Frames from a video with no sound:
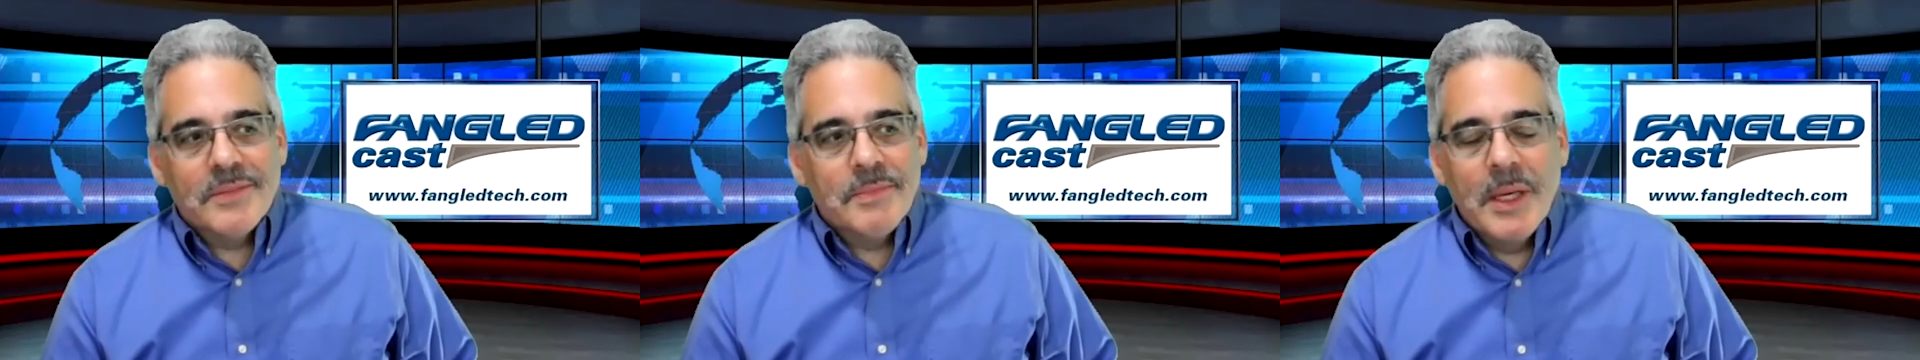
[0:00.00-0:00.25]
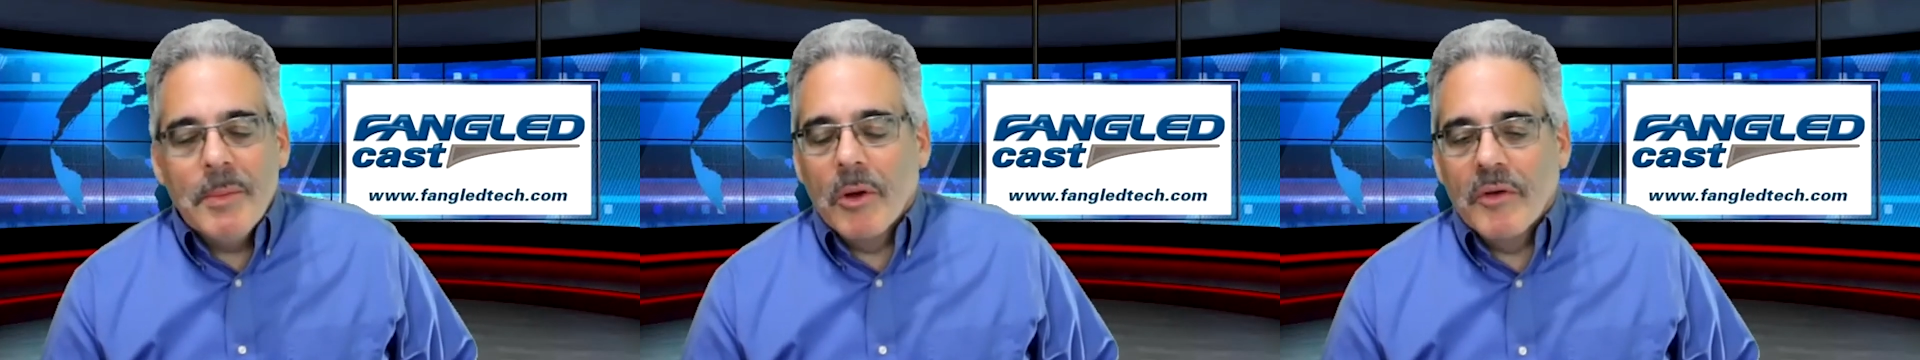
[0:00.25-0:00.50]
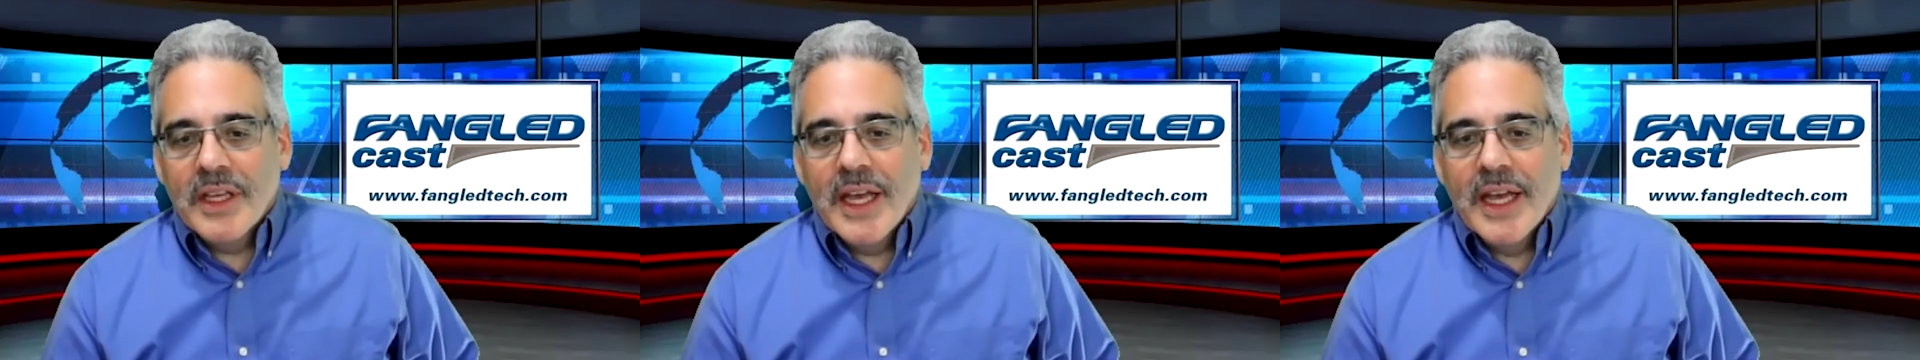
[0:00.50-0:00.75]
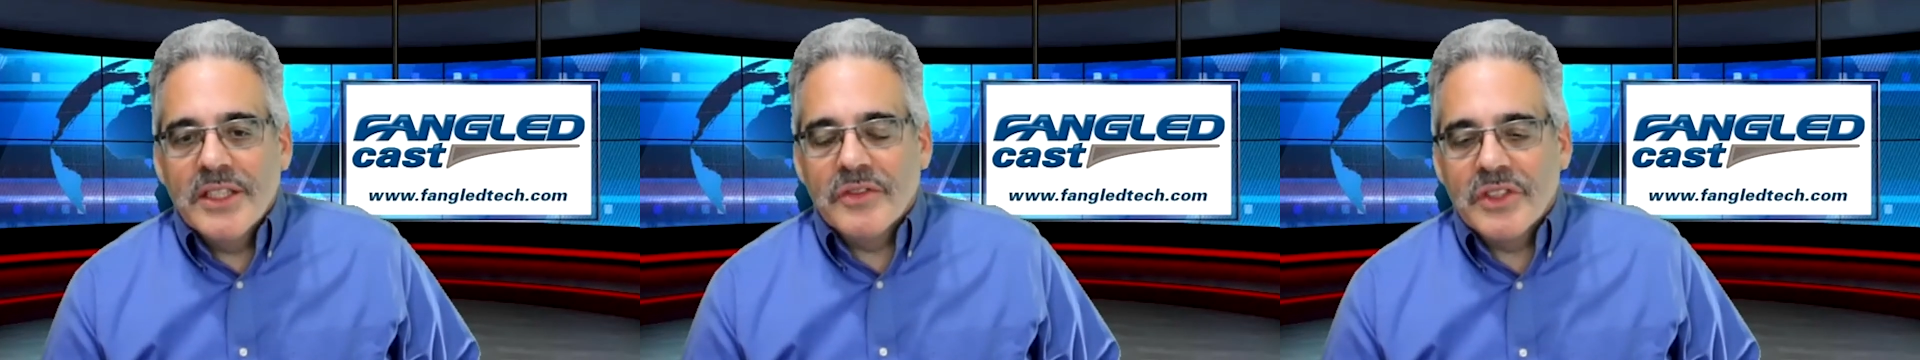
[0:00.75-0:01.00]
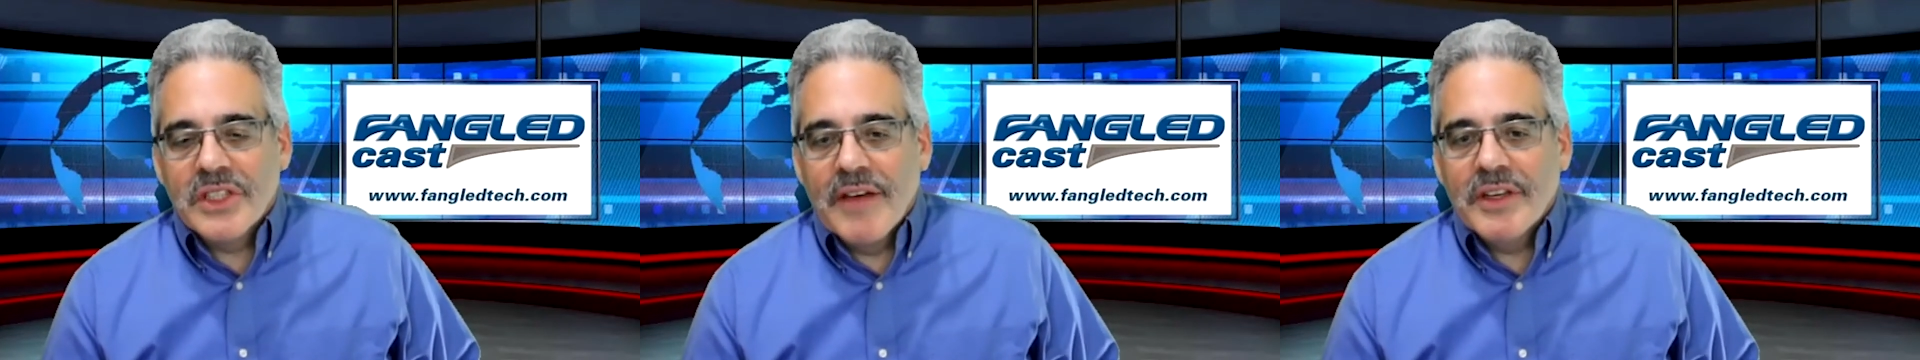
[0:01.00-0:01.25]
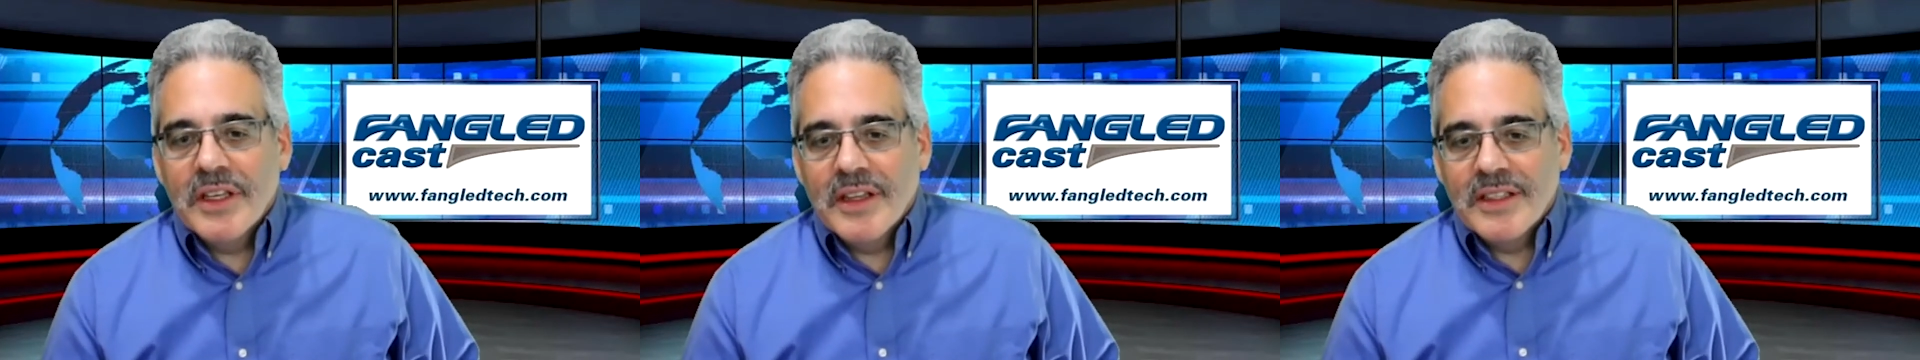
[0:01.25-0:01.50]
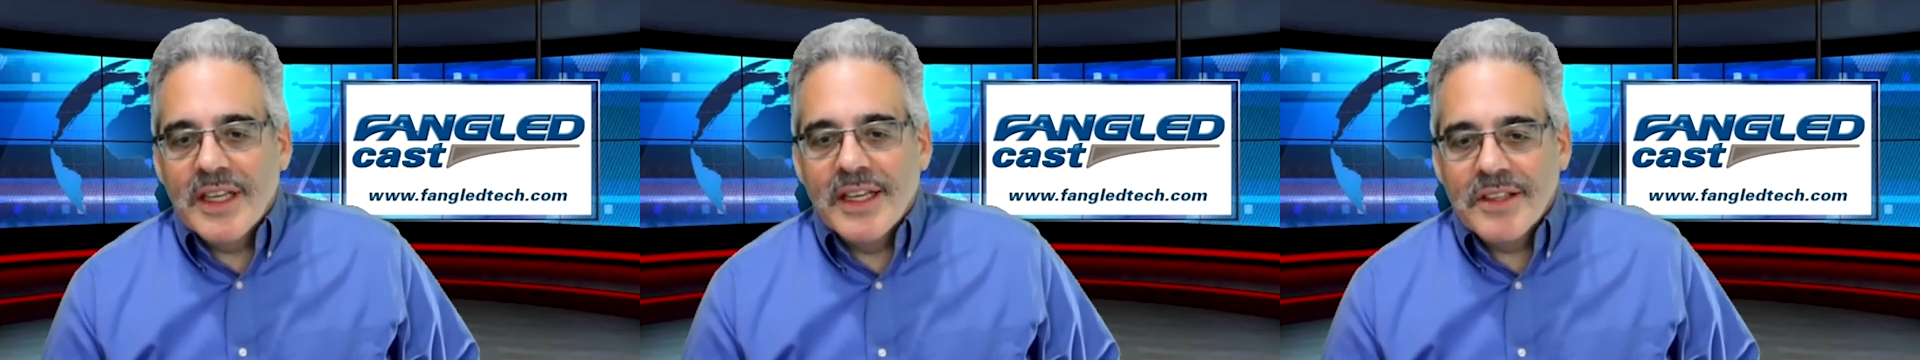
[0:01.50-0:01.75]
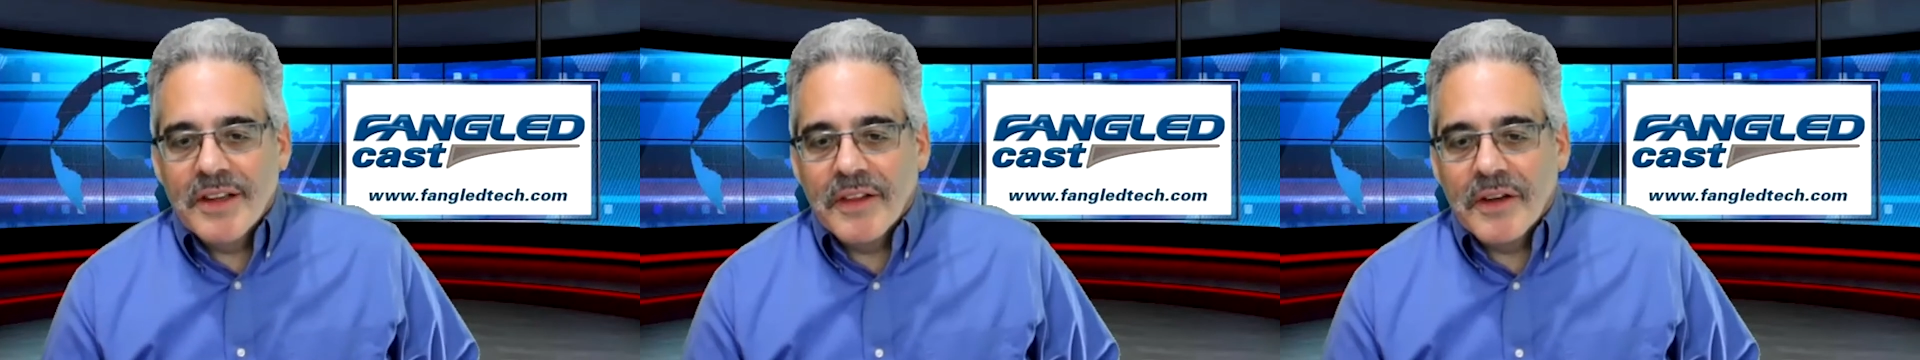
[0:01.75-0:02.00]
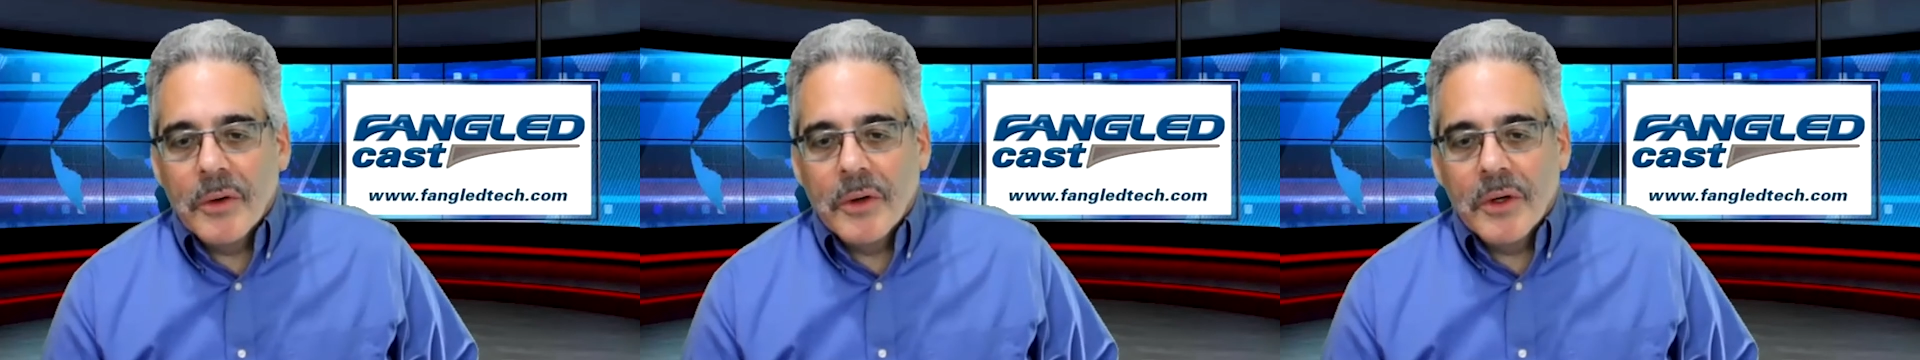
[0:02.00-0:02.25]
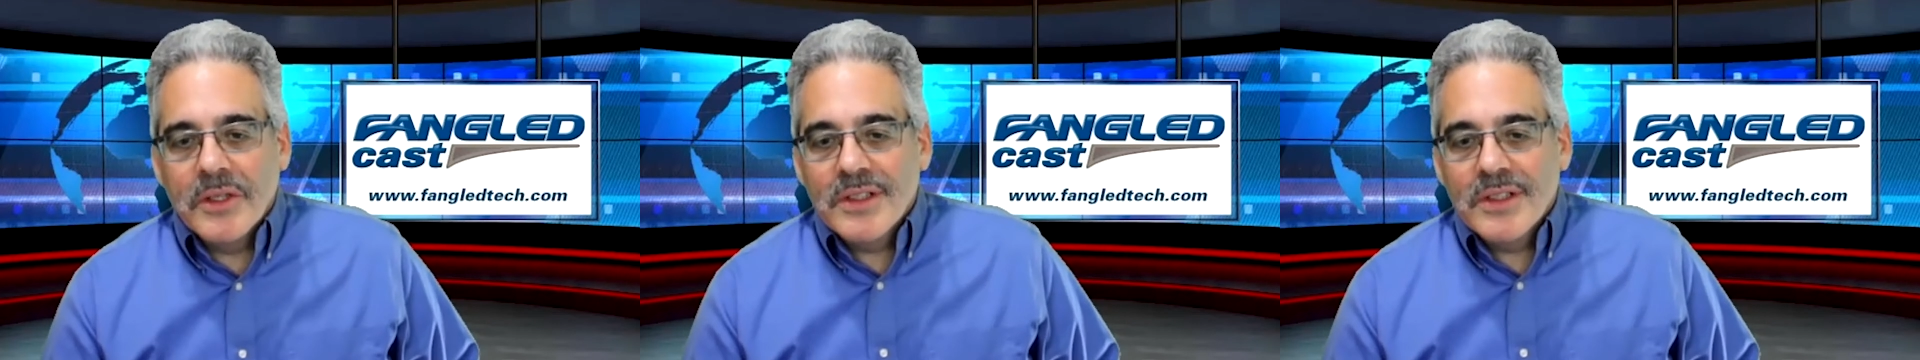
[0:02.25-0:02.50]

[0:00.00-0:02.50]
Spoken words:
people over the age of 70 that tested the course,